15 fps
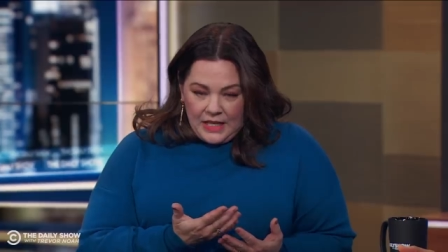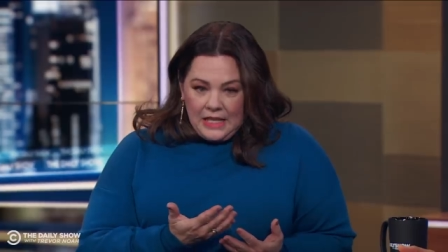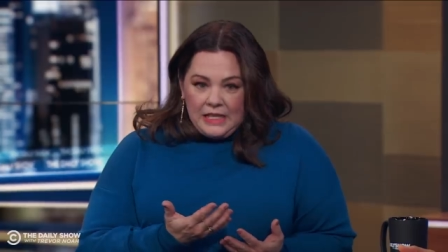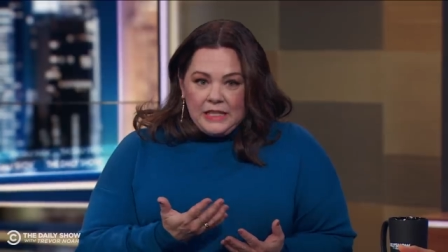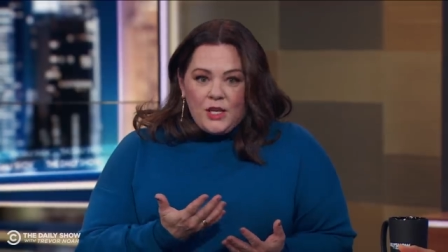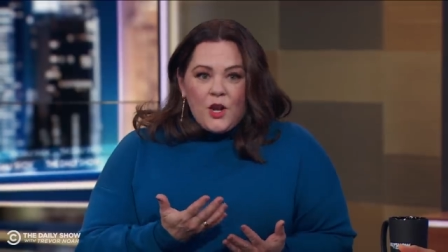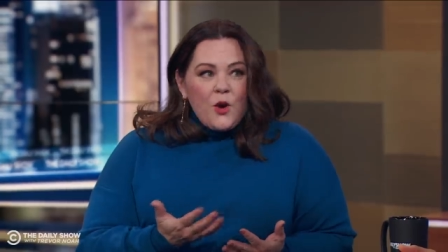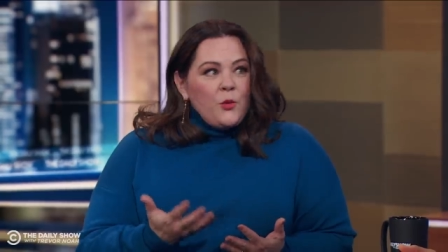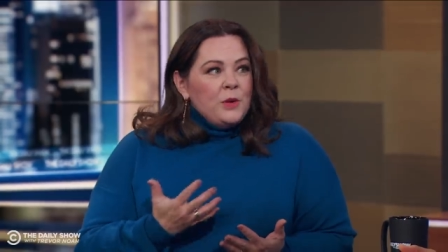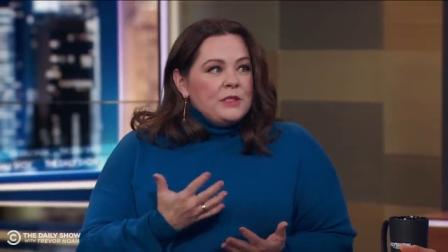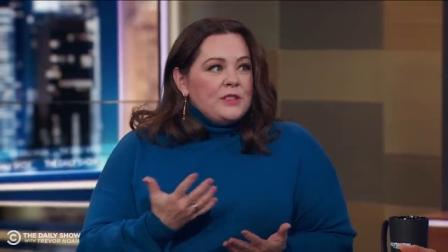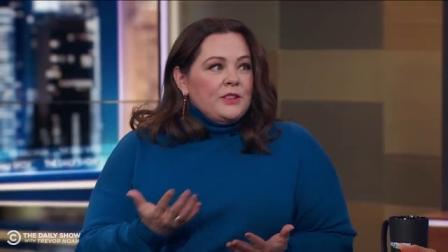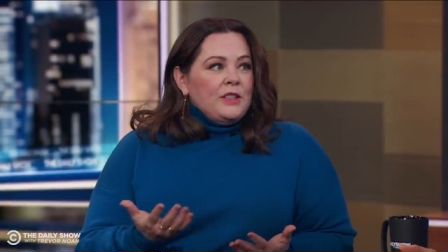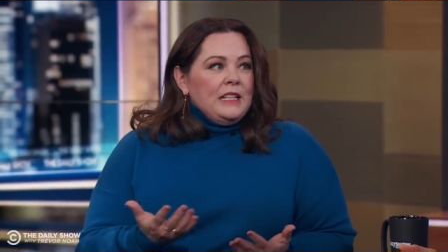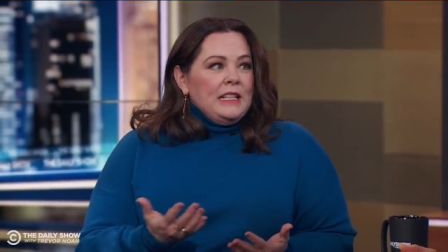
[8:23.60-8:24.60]
and no
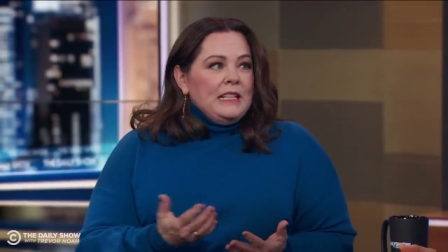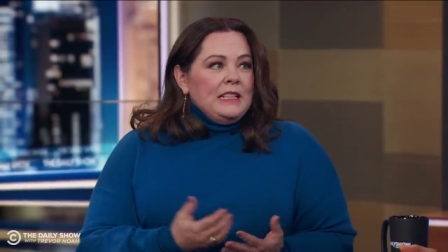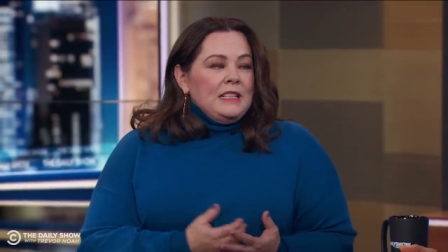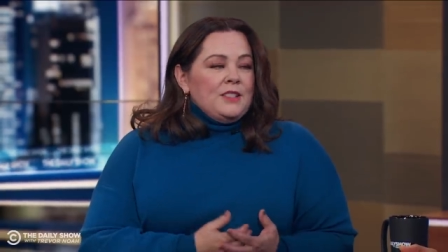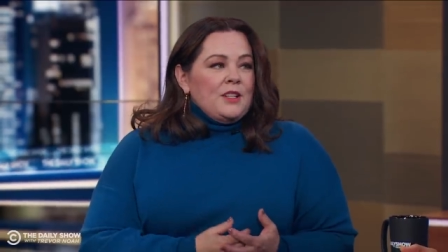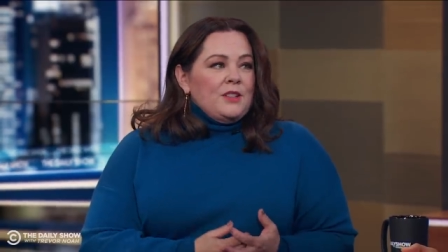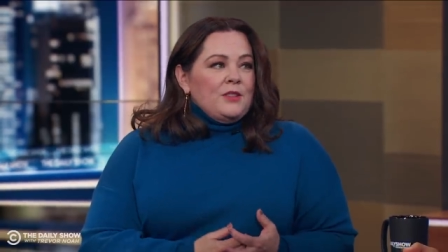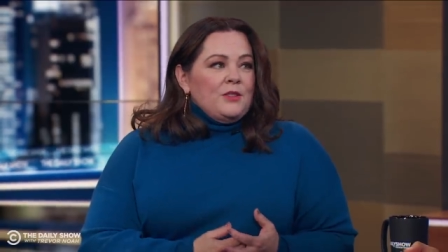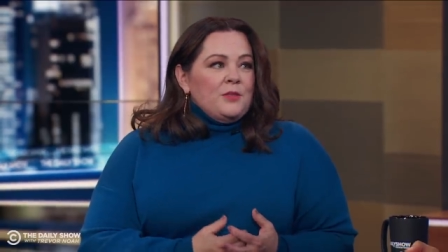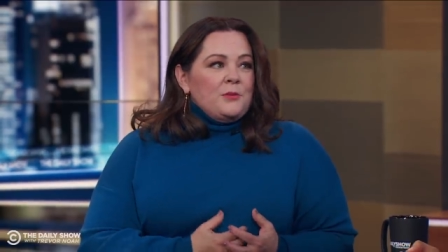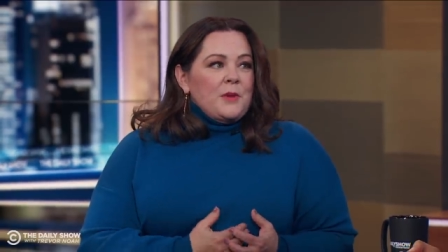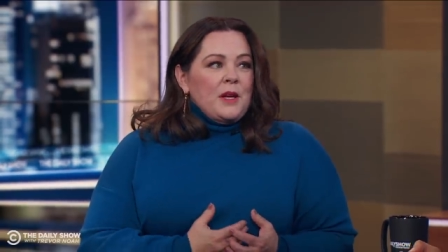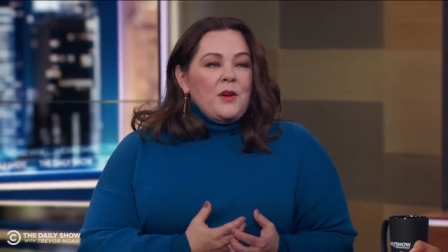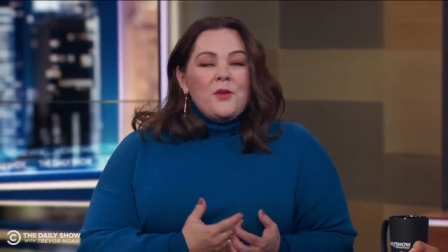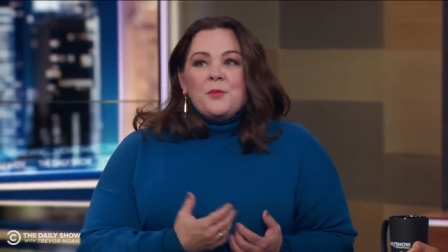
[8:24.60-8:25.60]
one's looking at each other. I'm
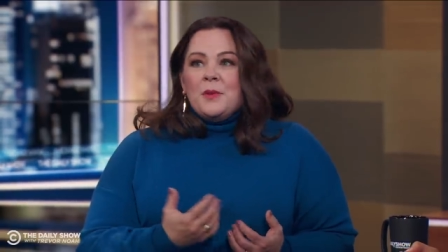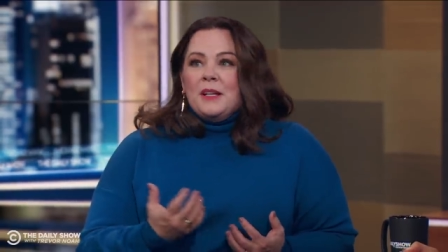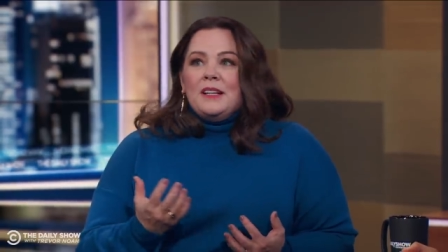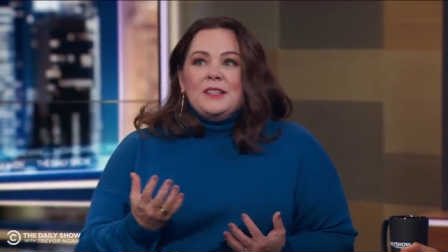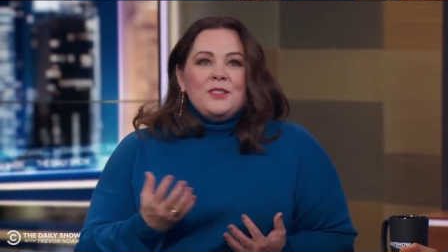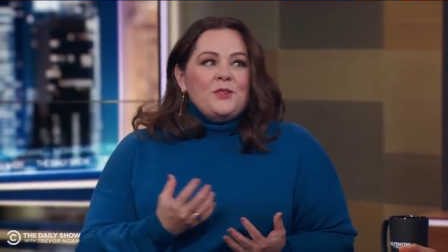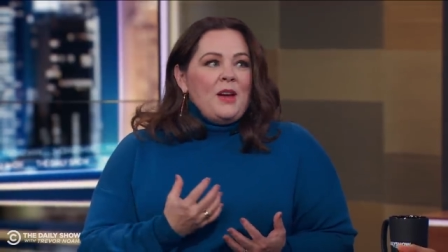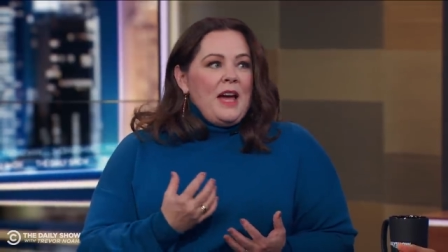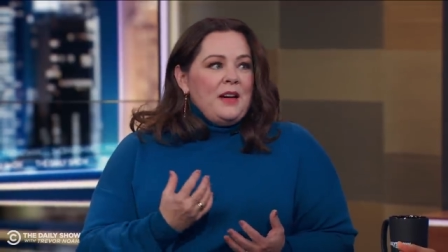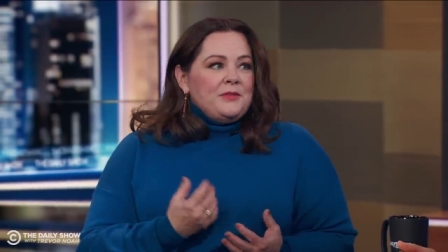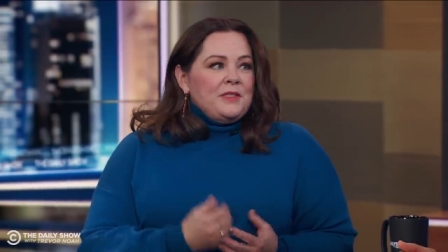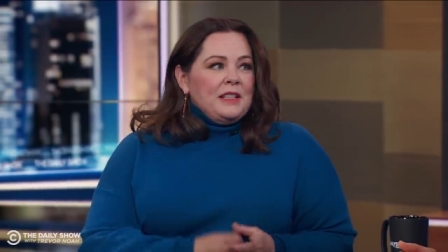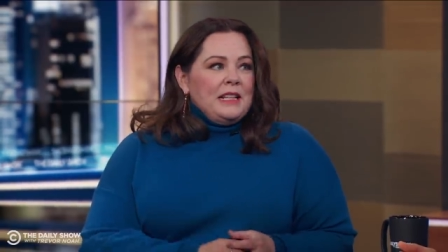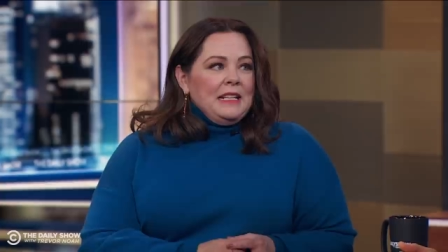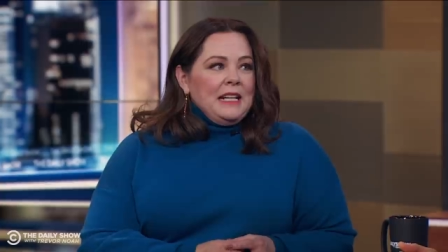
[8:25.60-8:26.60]
like, oh my god, you have
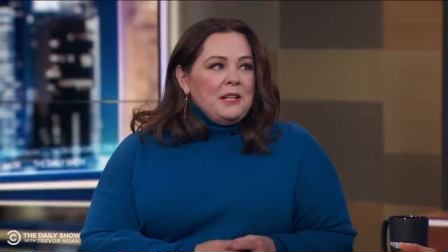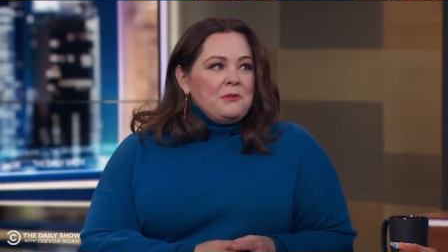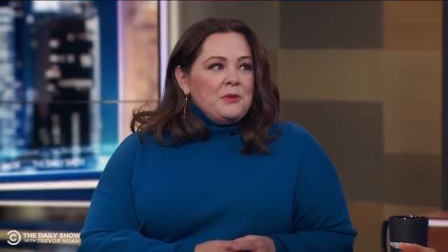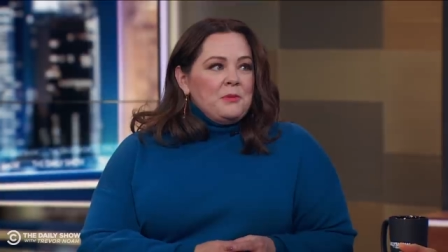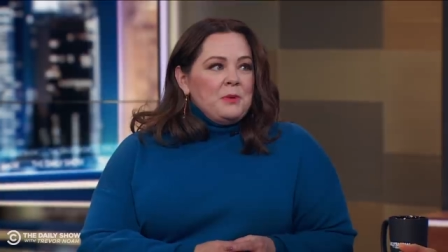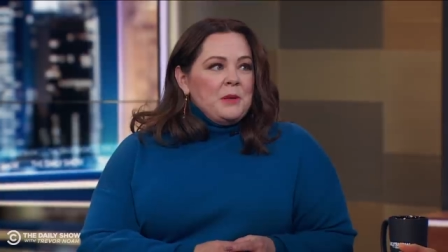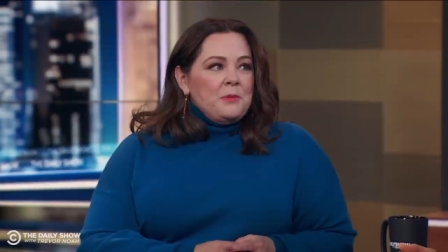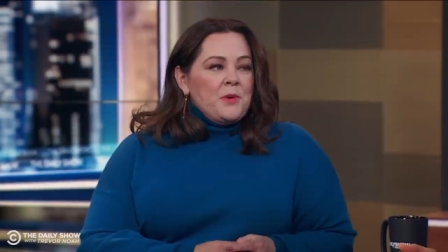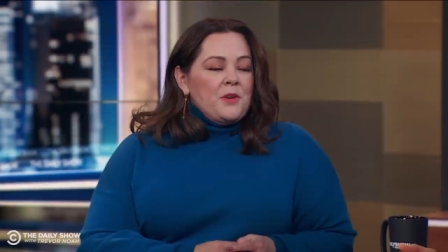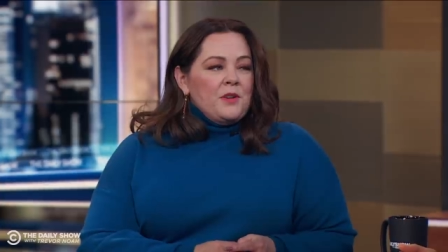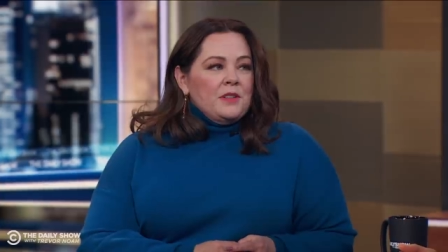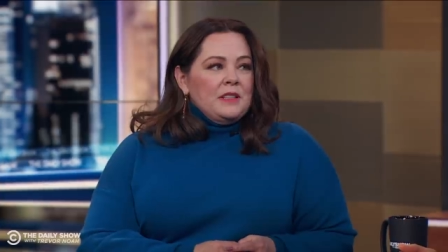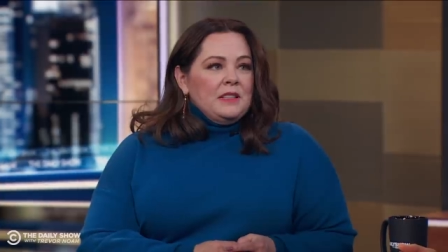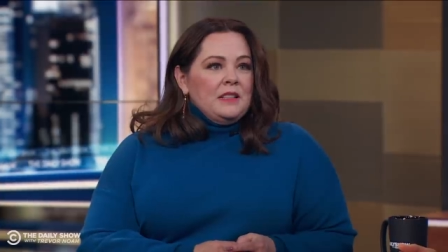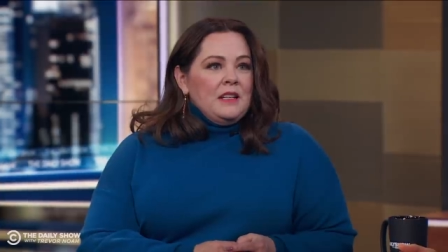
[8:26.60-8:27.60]
to connect with
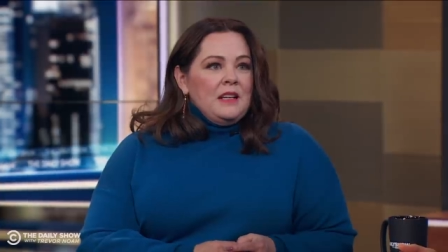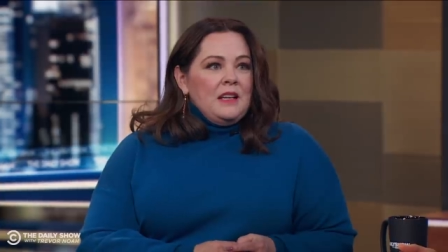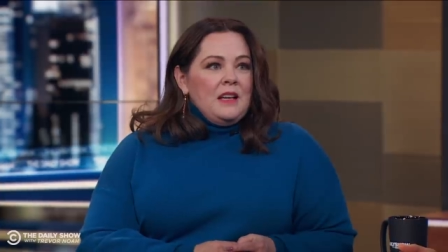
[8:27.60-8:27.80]
people and